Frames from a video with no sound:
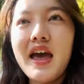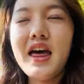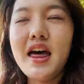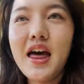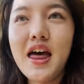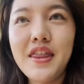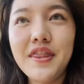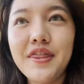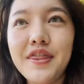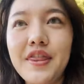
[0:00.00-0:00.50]

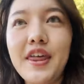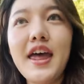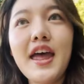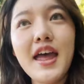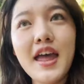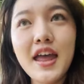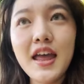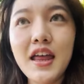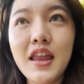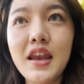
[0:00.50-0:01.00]
And
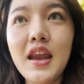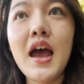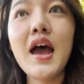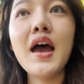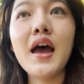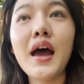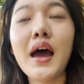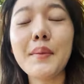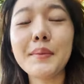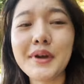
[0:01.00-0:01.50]
then
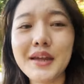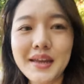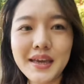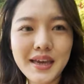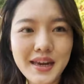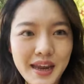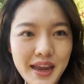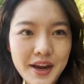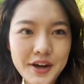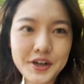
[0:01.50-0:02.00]
I'm gonna get
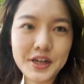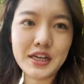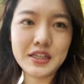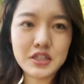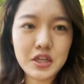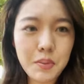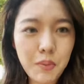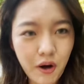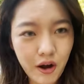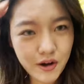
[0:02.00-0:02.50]
a haircut
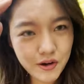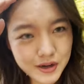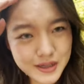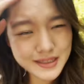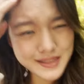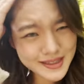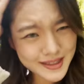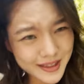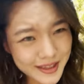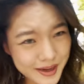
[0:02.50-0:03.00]
tomorrow
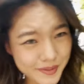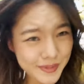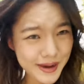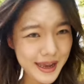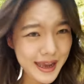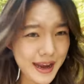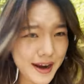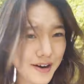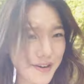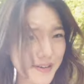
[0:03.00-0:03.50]
because look at my hair